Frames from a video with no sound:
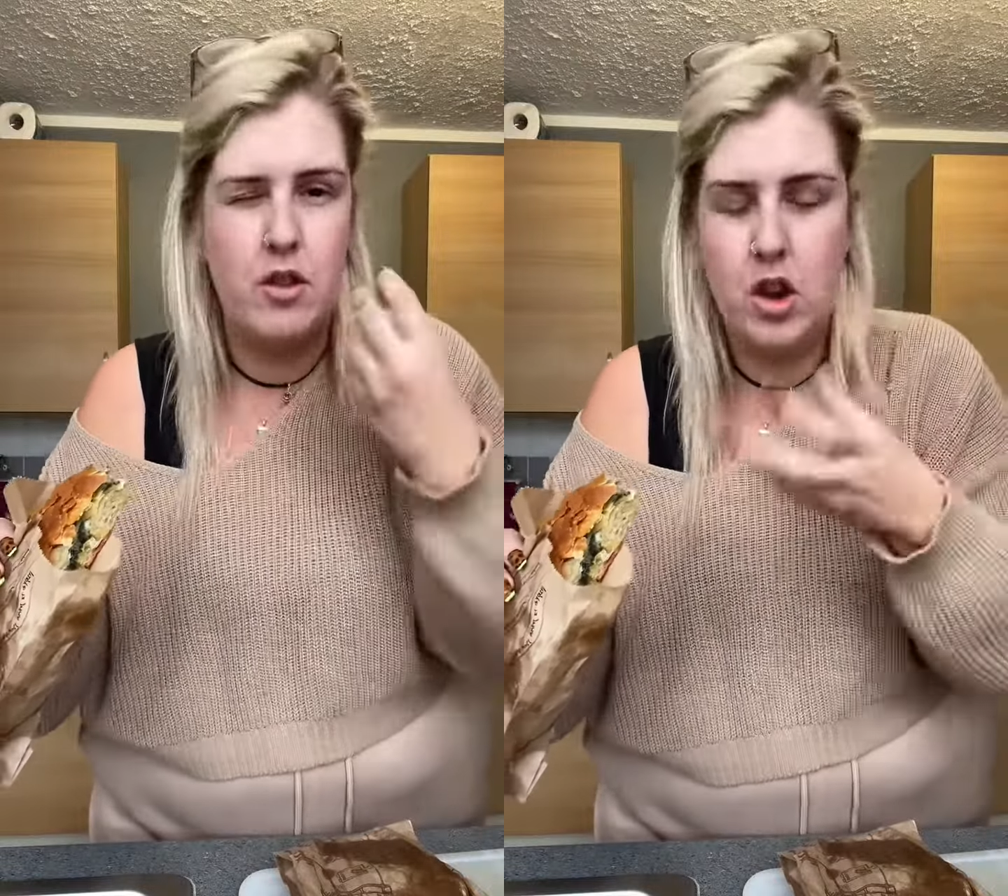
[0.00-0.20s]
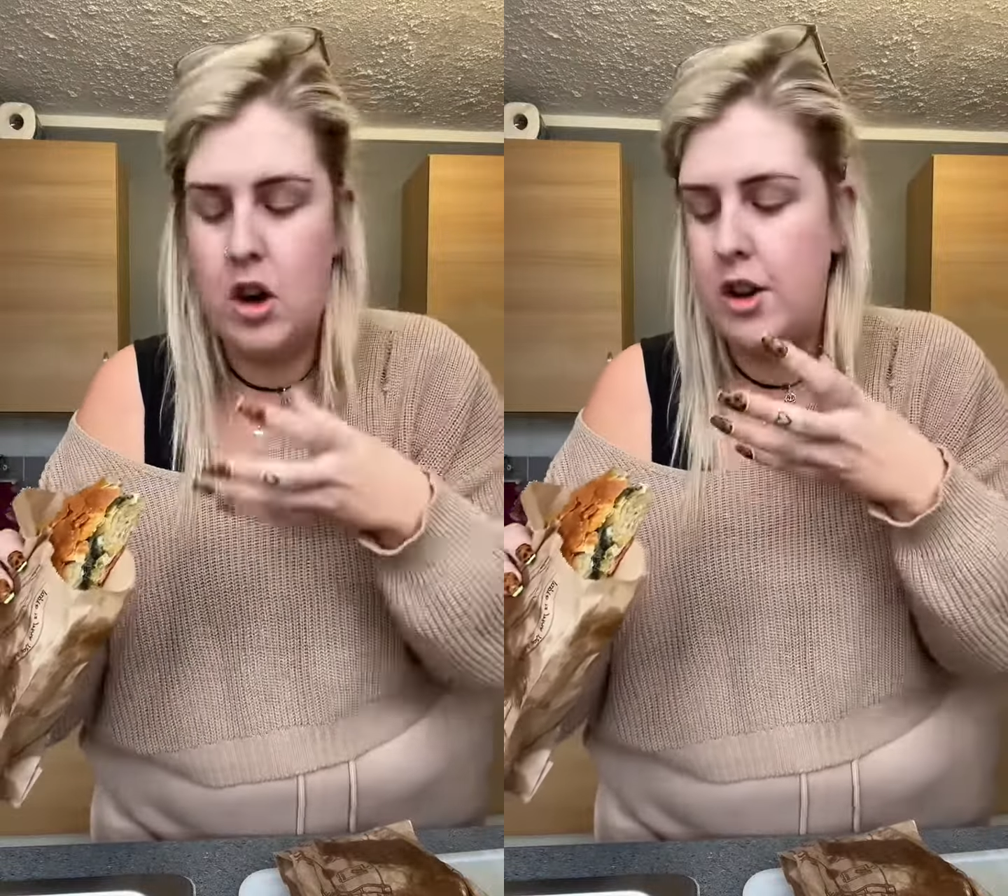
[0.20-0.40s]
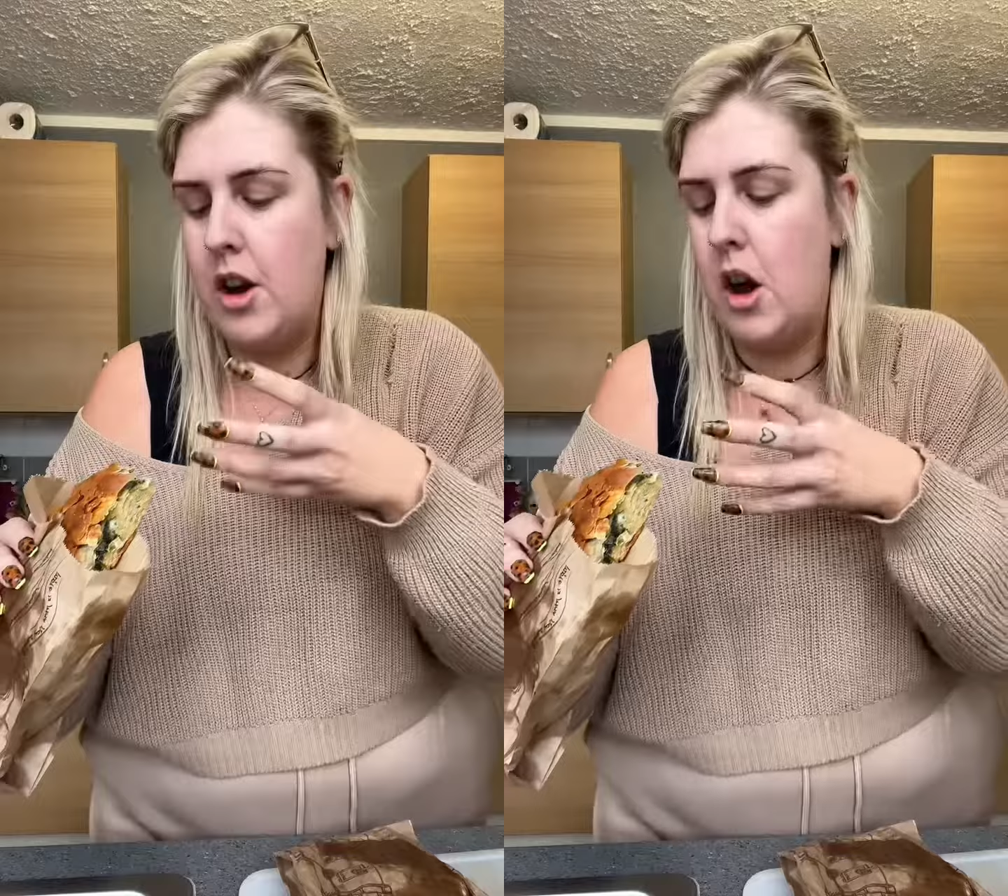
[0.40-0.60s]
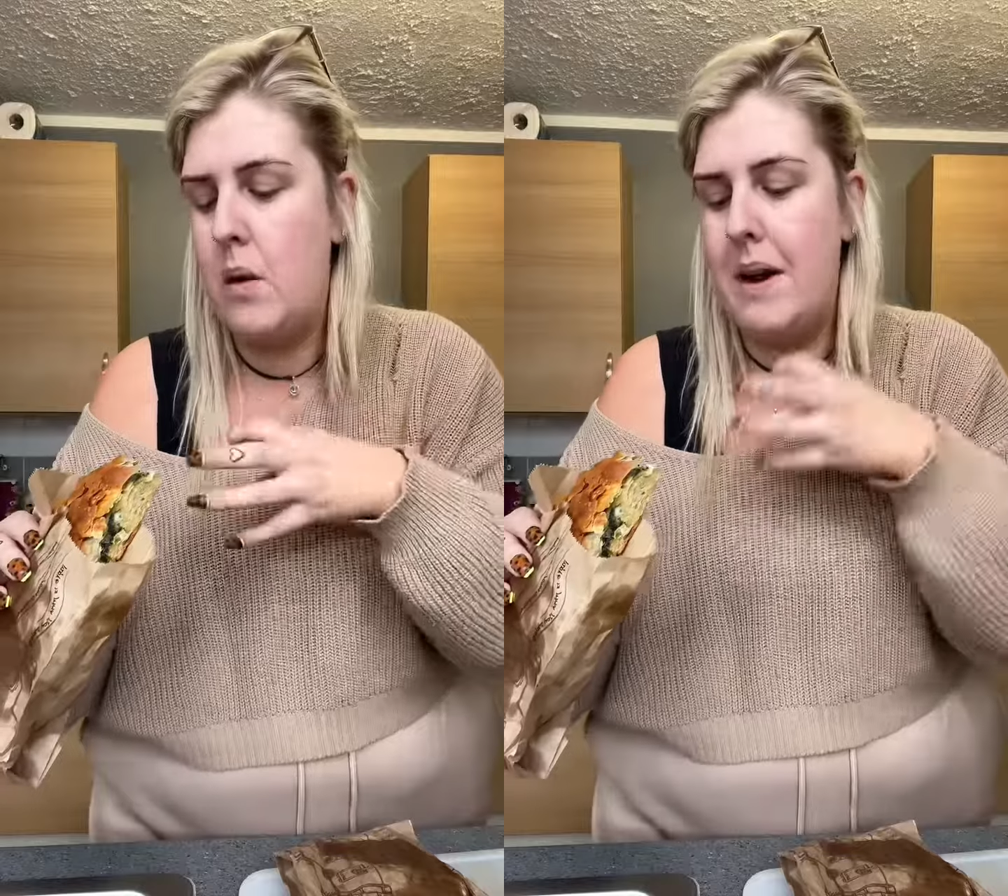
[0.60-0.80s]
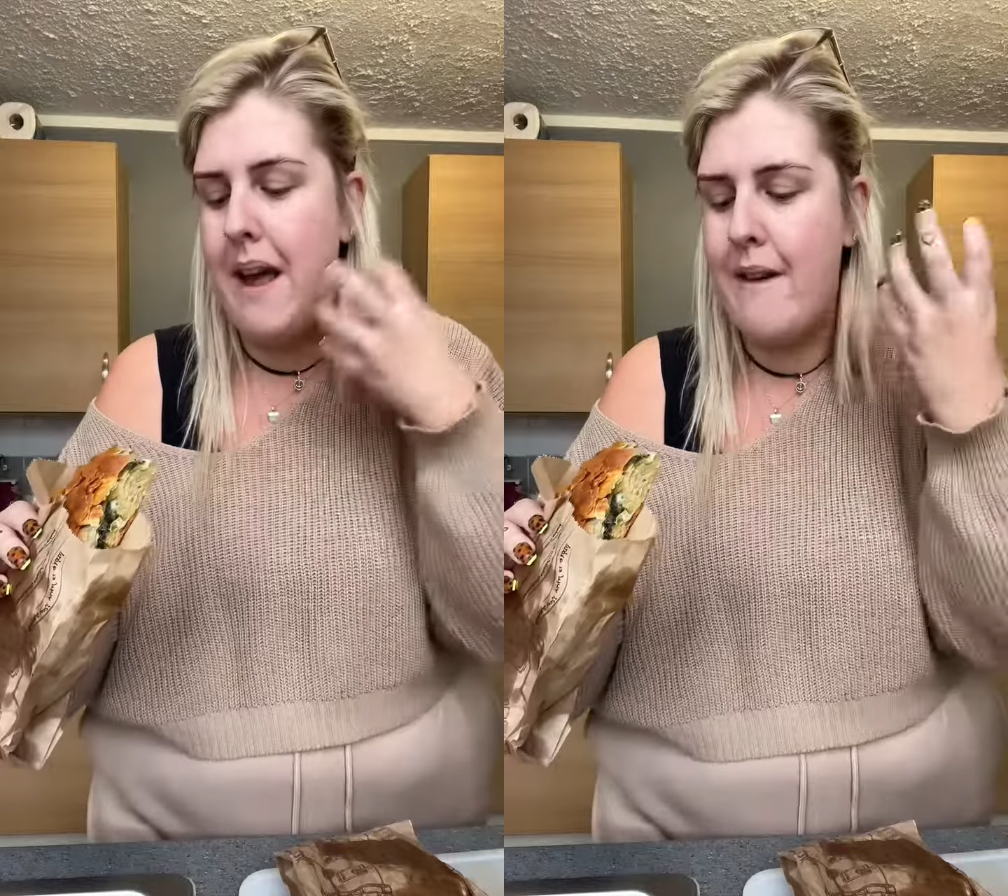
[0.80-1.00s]

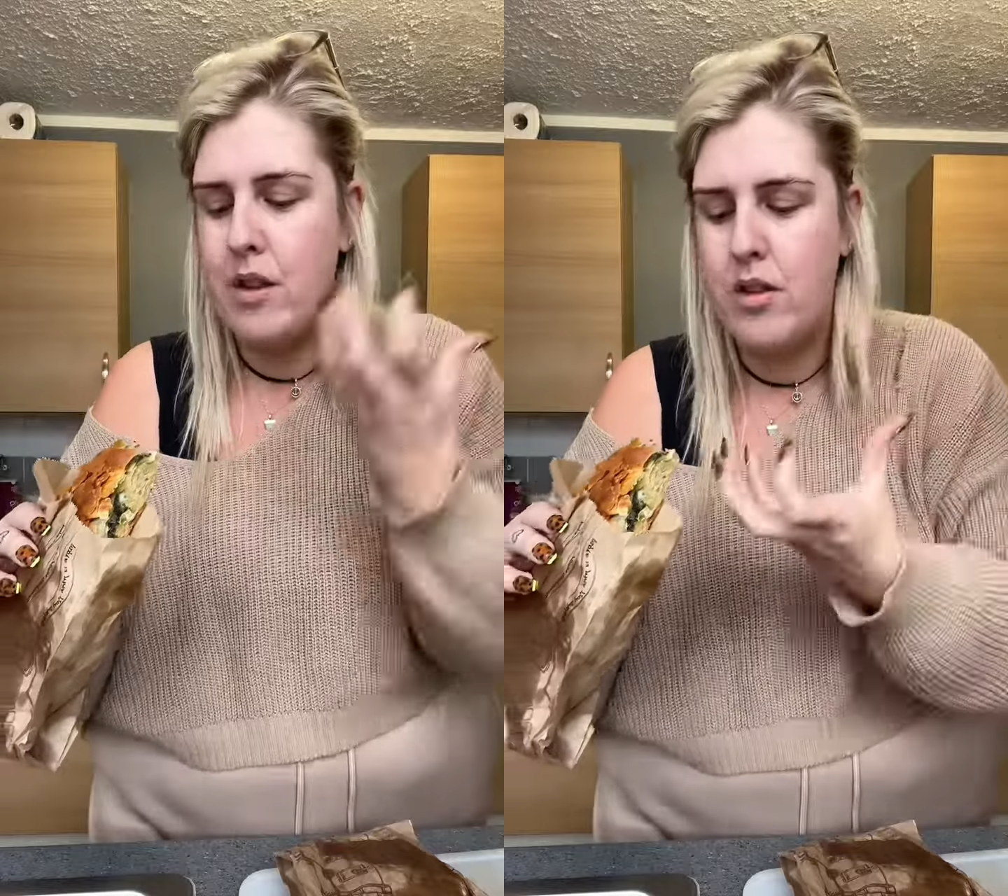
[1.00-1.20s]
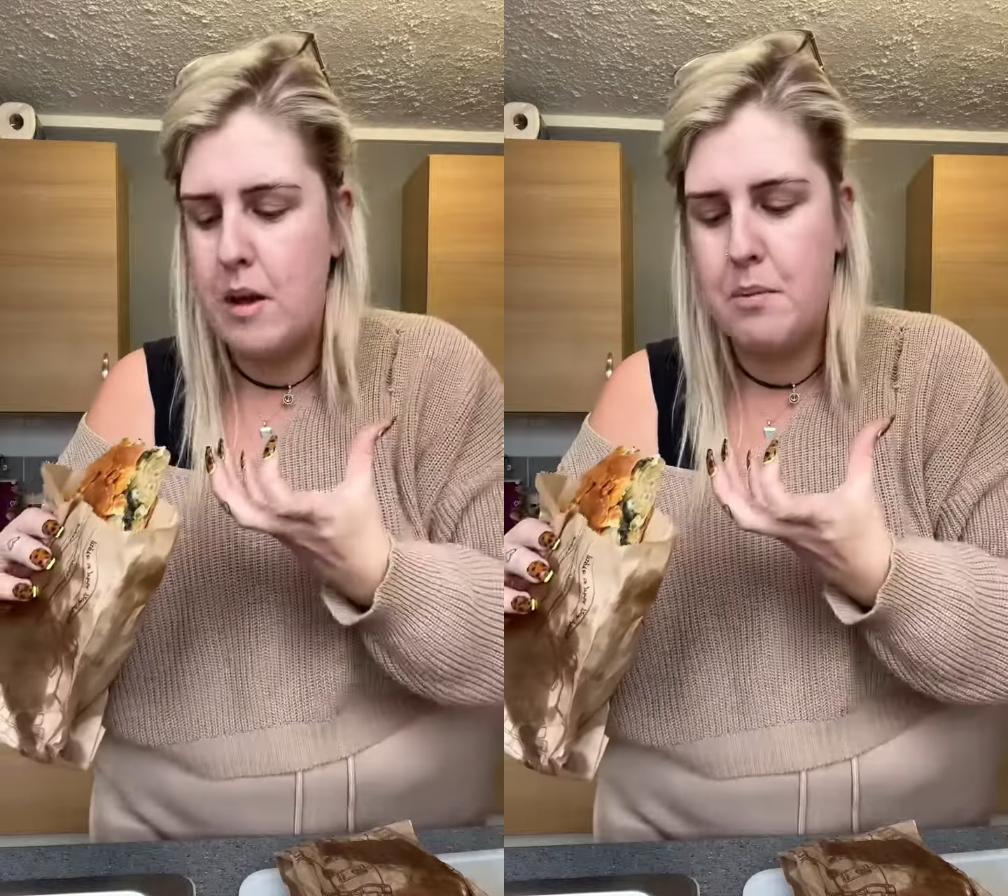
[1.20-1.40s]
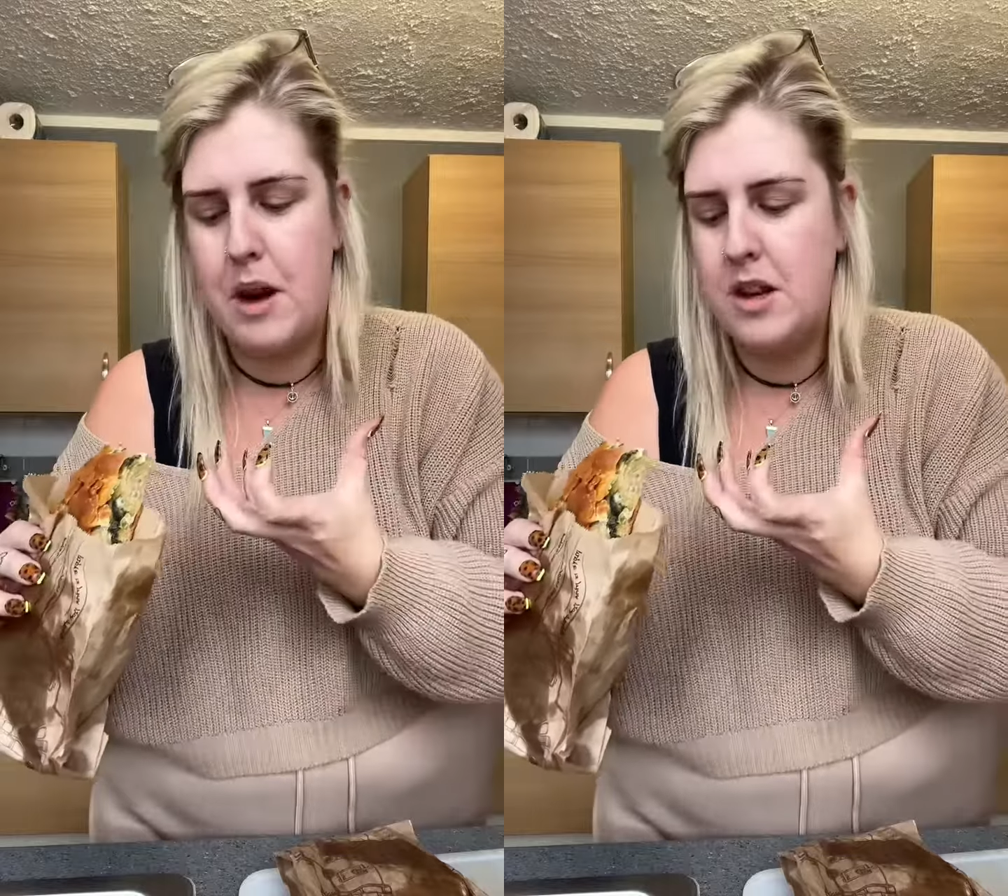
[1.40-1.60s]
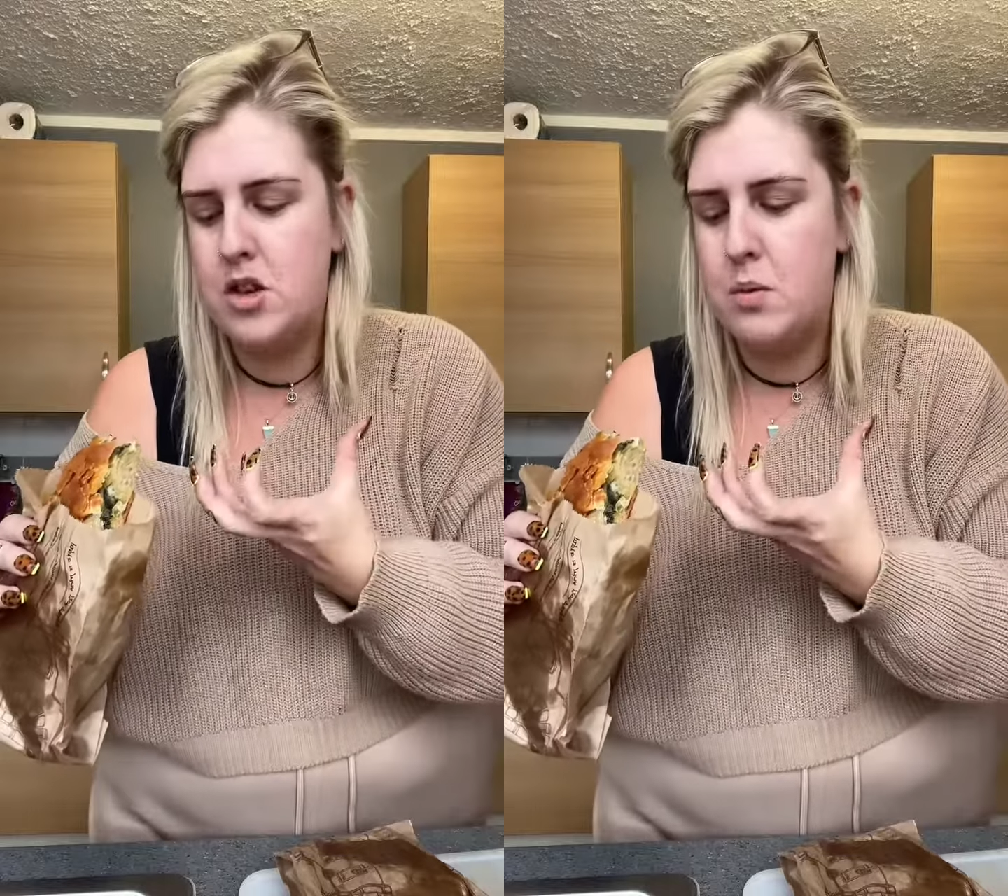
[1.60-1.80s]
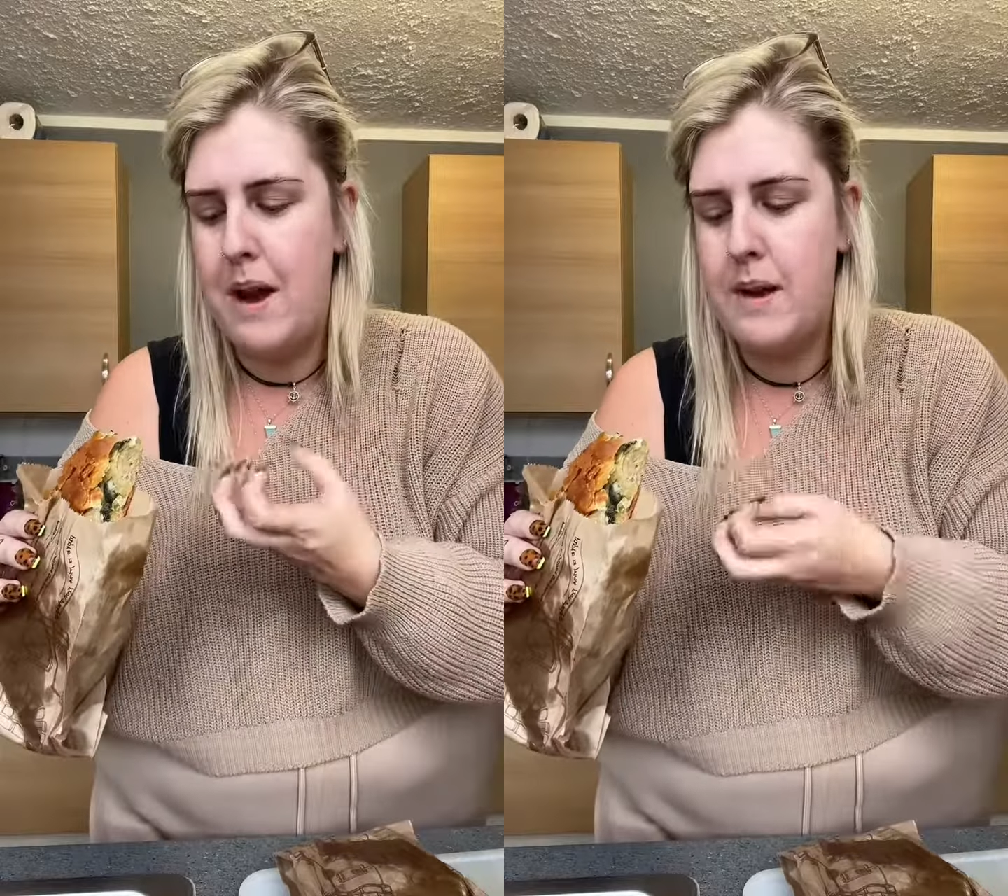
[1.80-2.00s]
oregano and everything they put
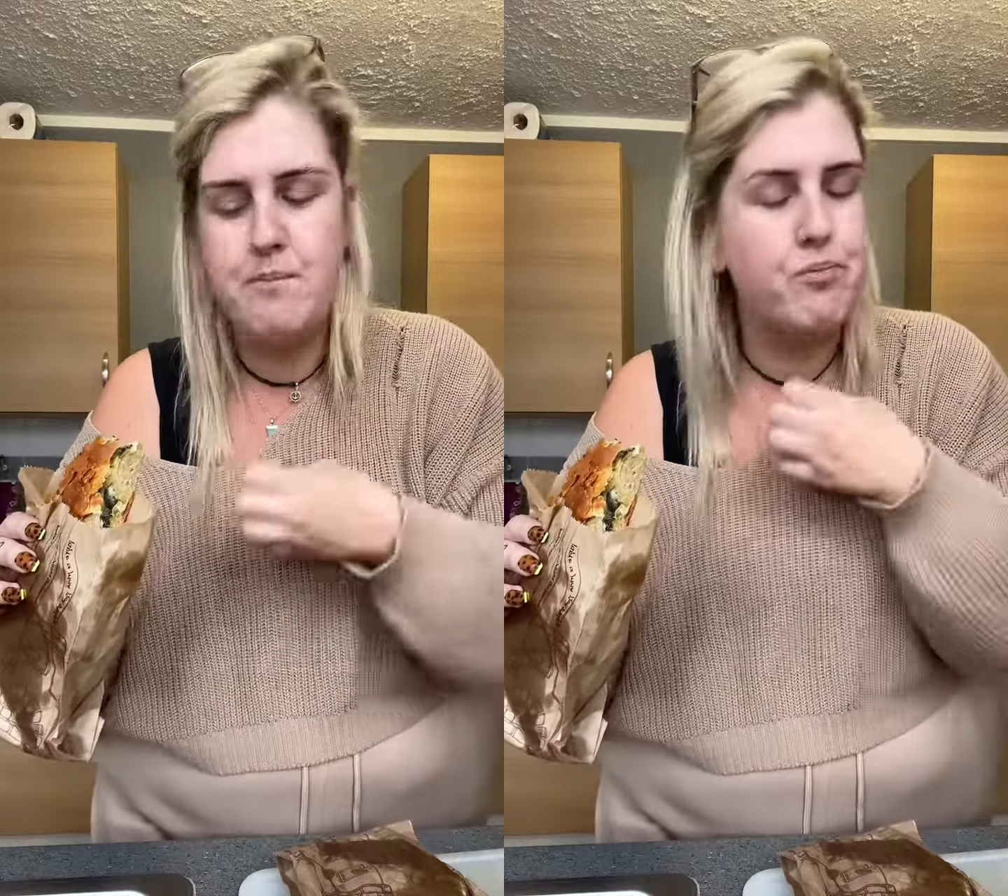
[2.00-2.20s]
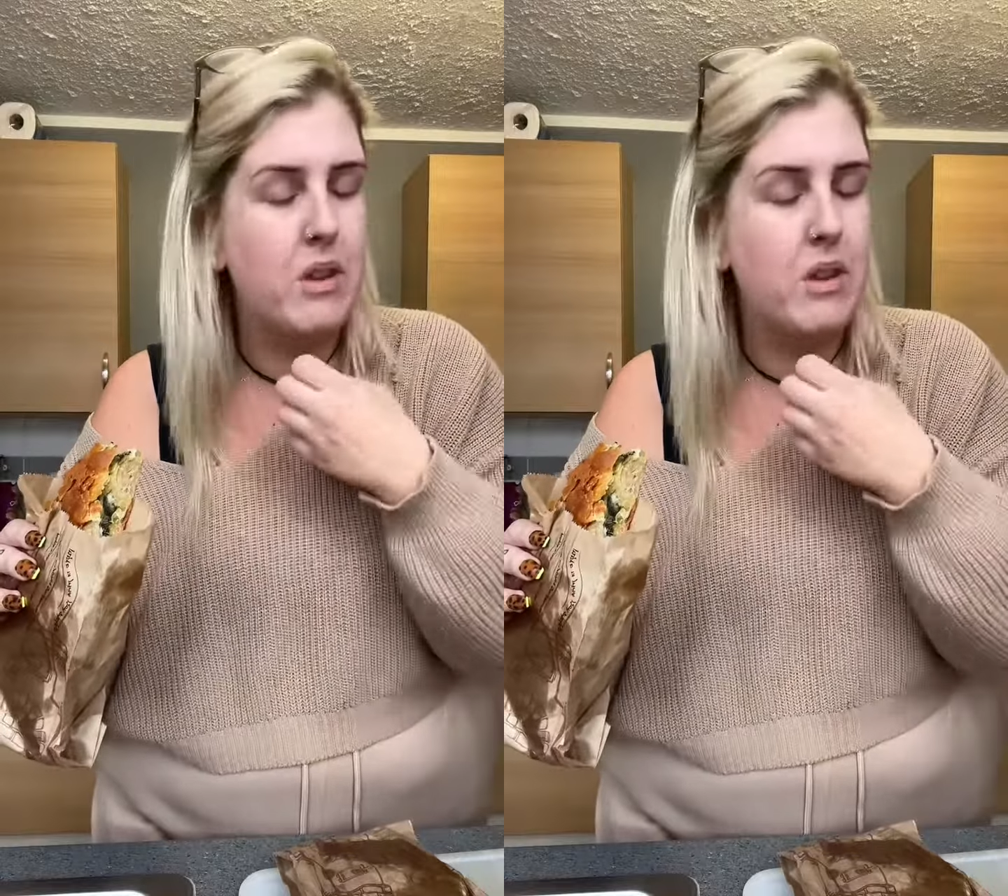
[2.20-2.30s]
into it,